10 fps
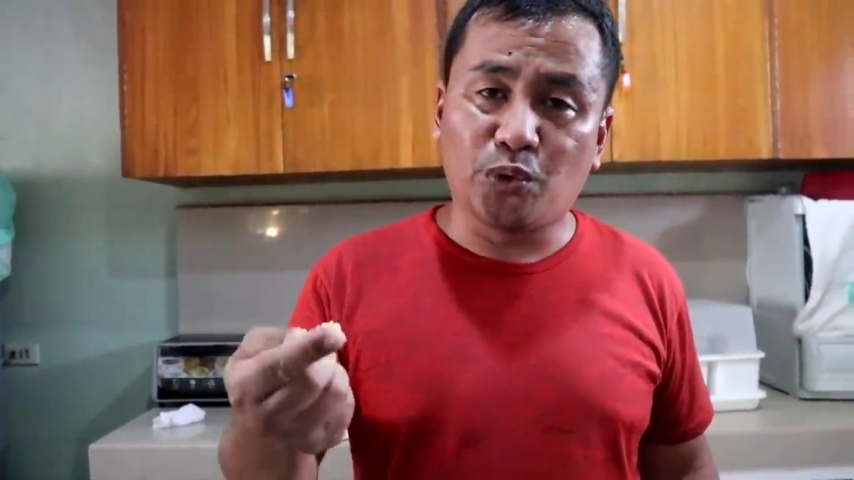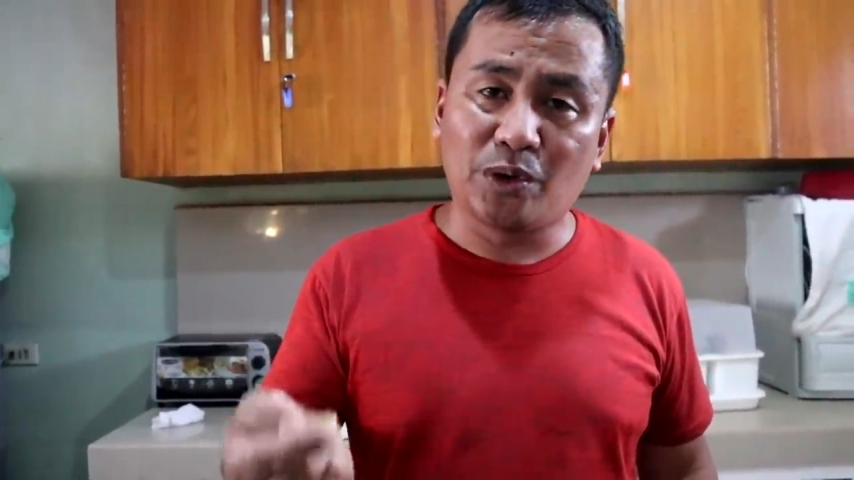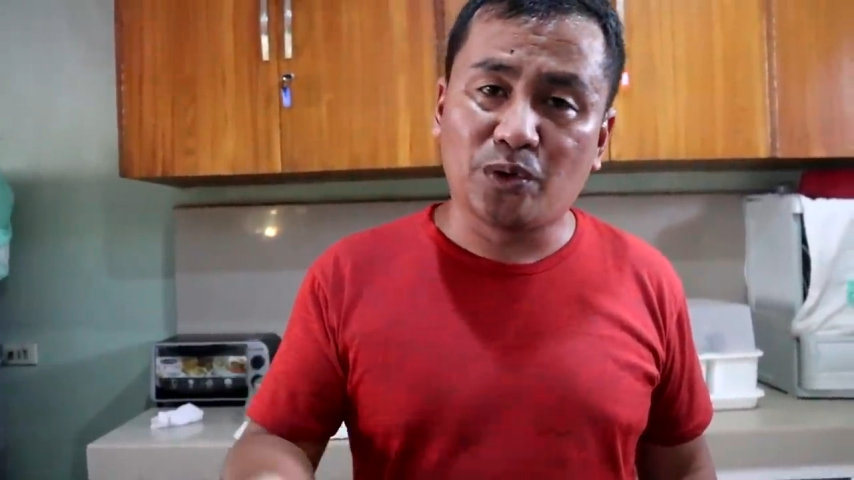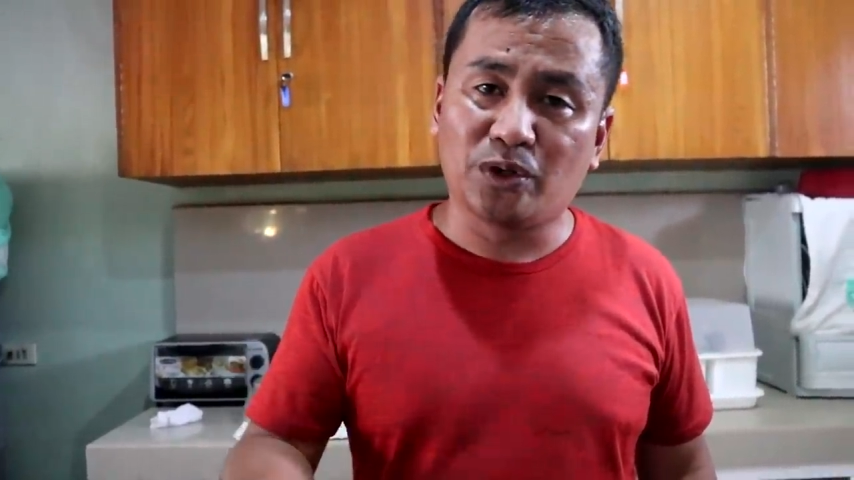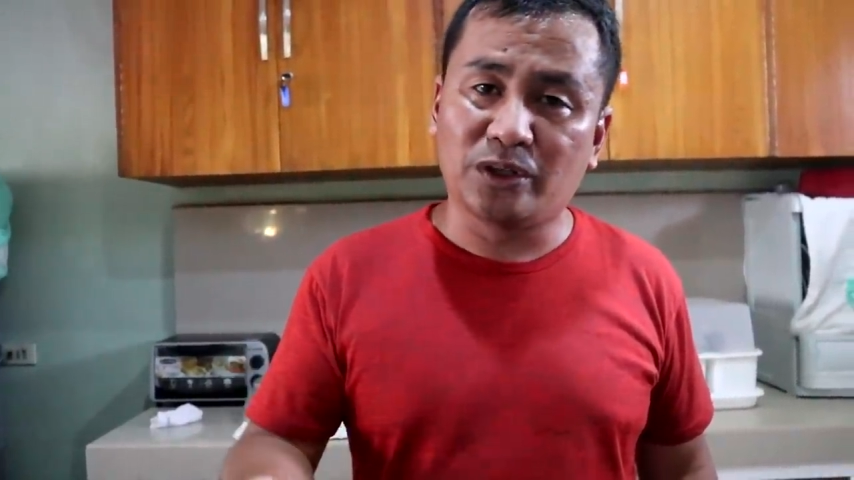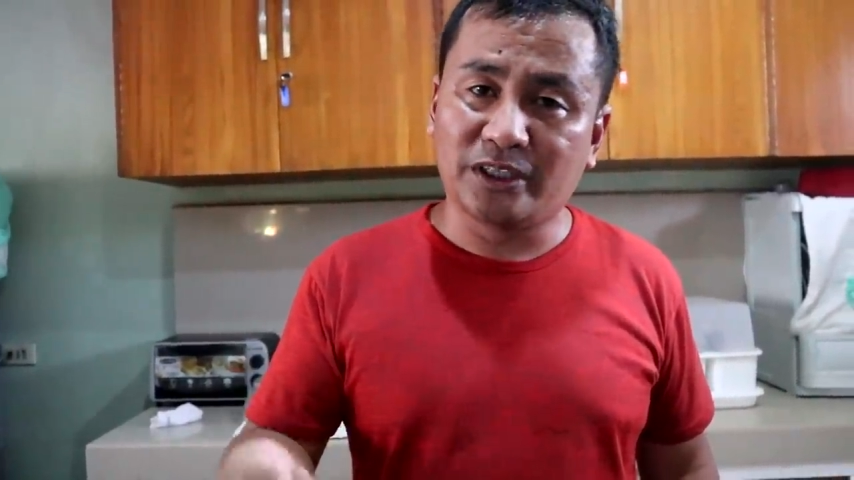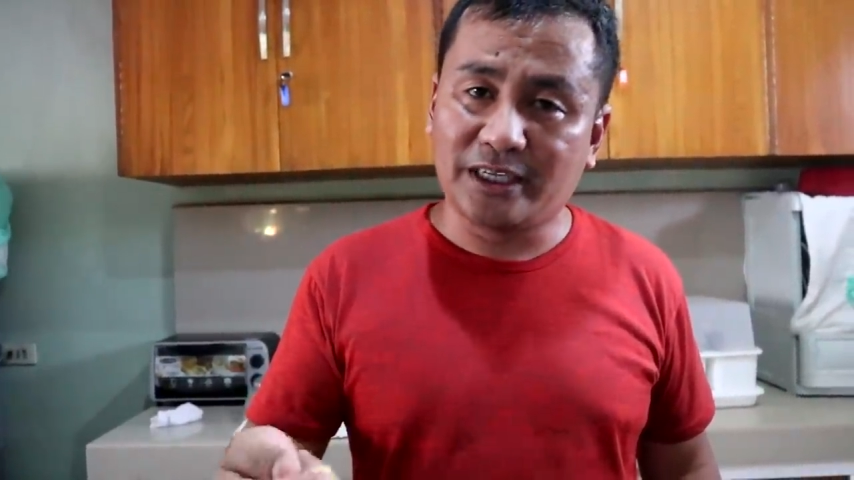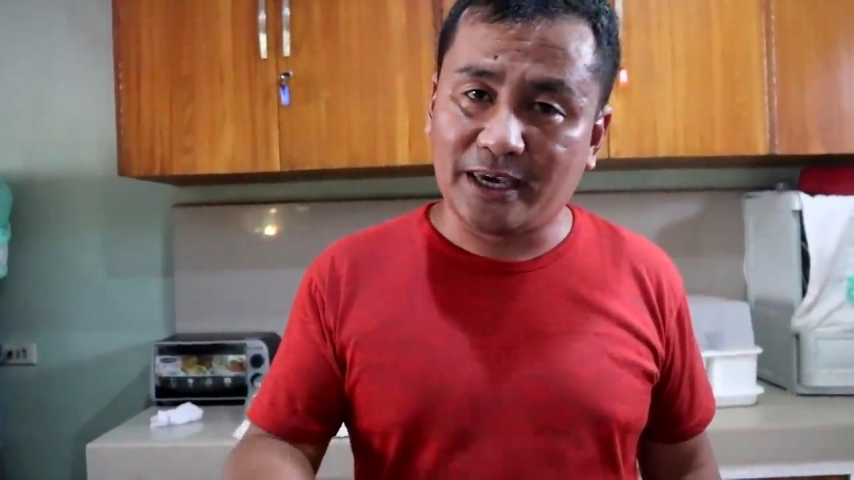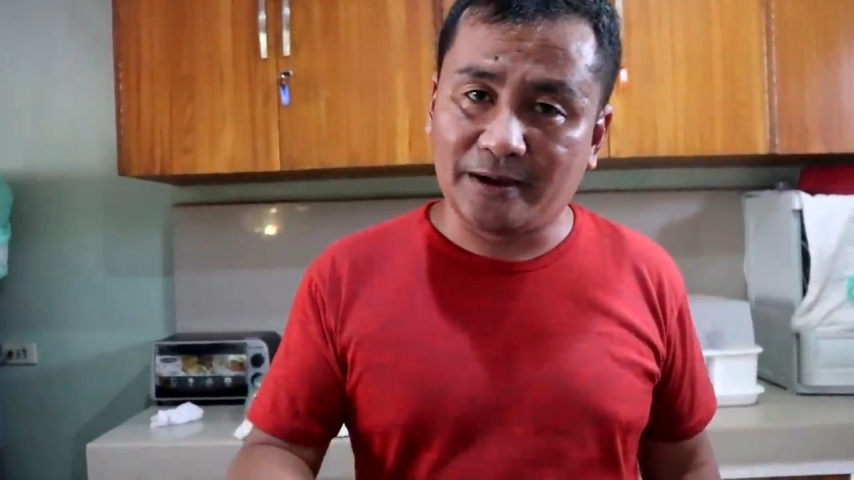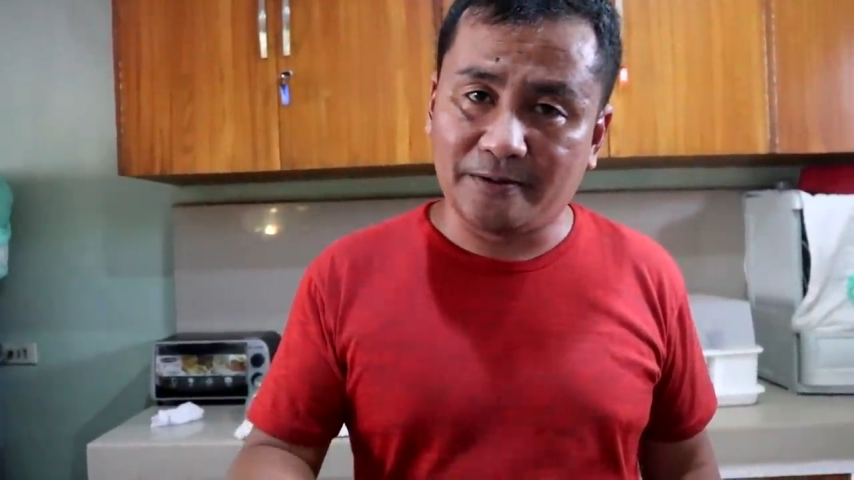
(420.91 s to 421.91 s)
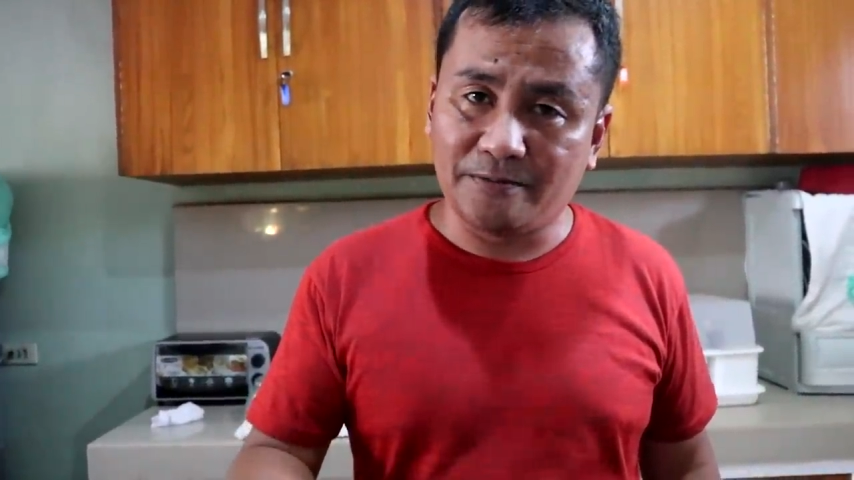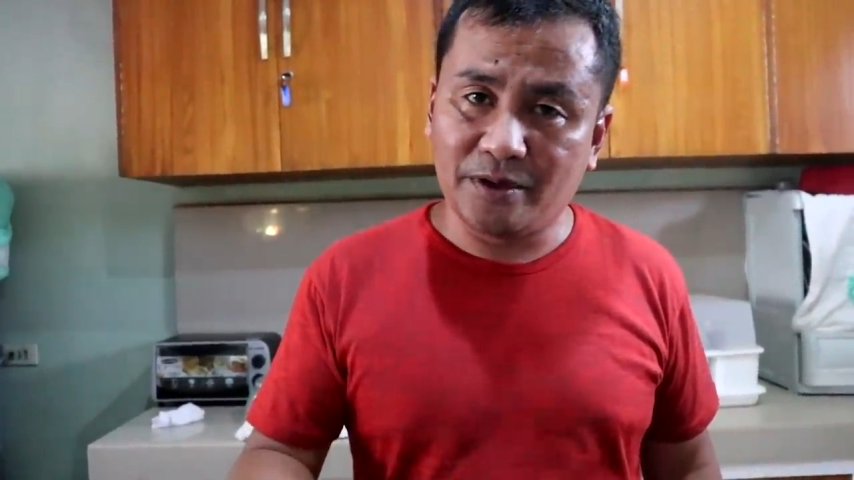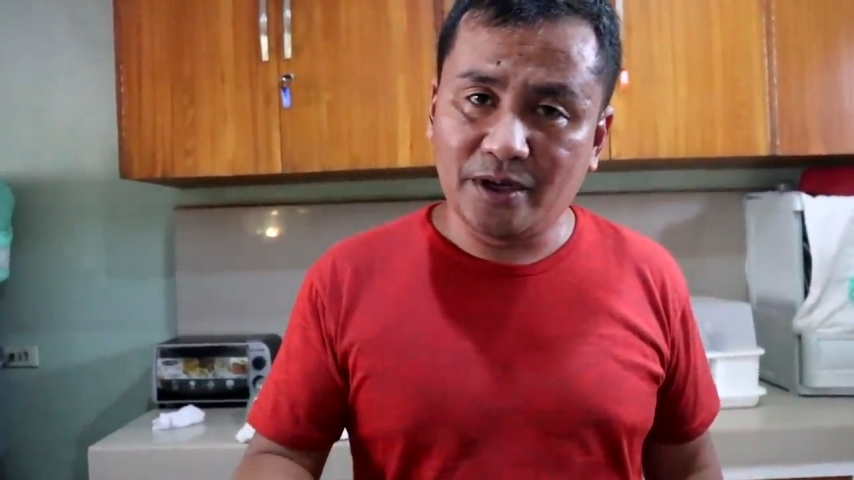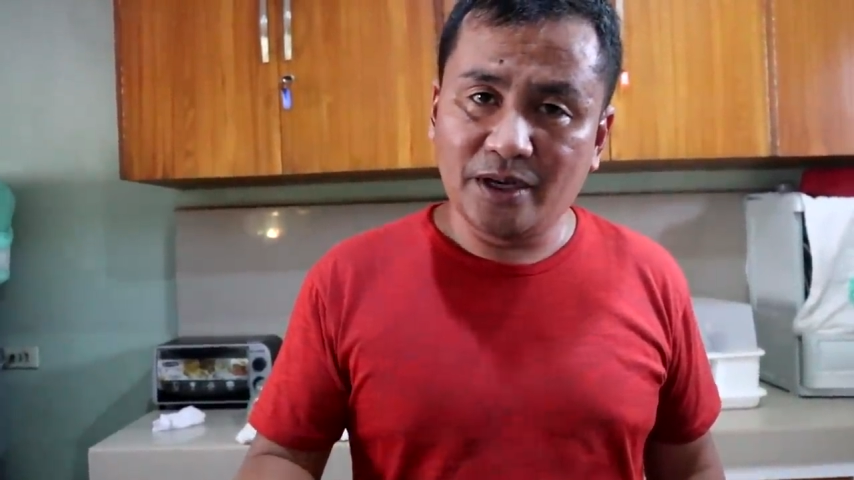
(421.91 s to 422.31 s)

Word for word: we will give